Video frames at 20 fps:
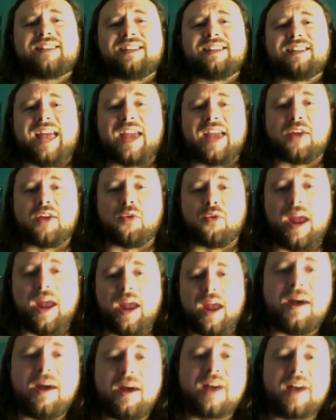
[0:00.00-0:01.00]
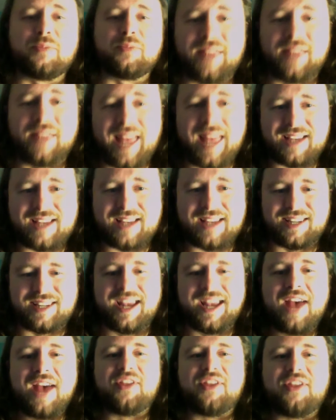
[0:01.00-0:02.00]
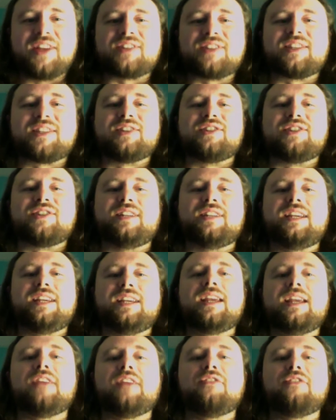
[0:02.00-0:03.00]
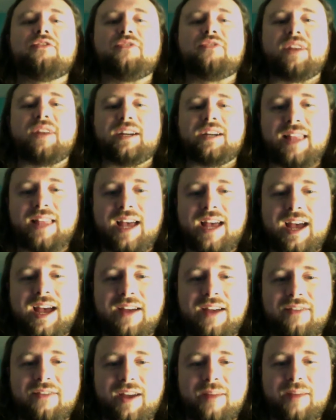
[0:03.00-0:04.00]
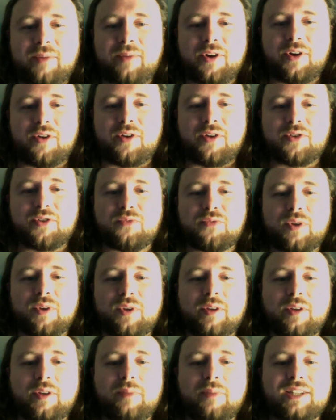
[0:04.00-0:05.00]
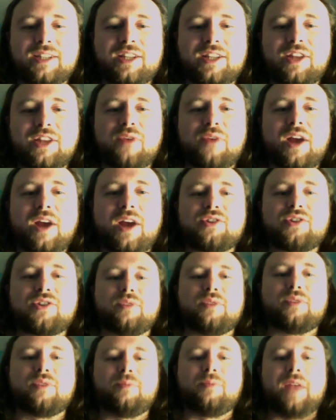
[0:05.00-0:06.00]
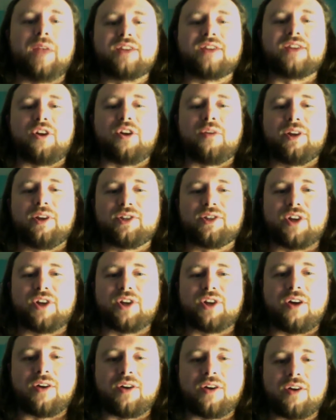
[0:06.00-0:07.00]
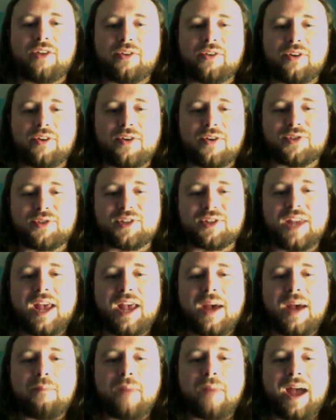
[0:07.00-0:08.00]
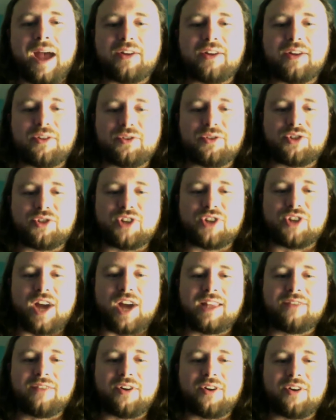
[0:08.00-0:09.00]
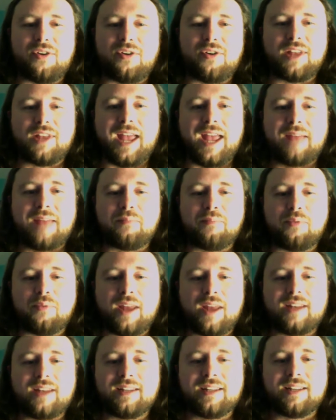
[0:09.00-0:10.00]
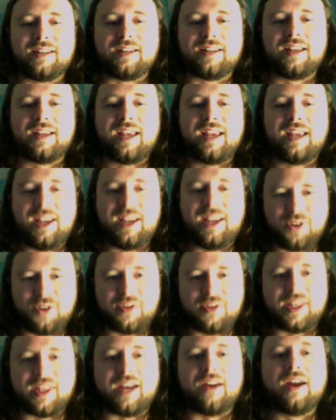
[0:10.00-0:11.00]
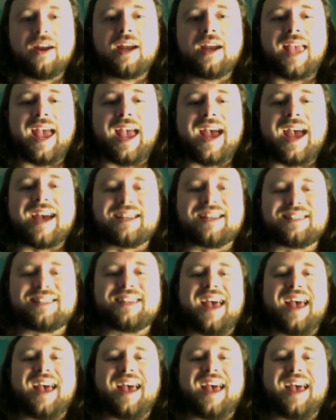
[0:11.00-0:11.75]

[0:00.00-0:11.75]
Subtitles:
like Grandma's molassie. This is D Infinity Live. I'm your host, William Big T Thrasher. With me, as always, are our other hosts, Michael Jolly Varhola and Brendan. He's over there, Cass.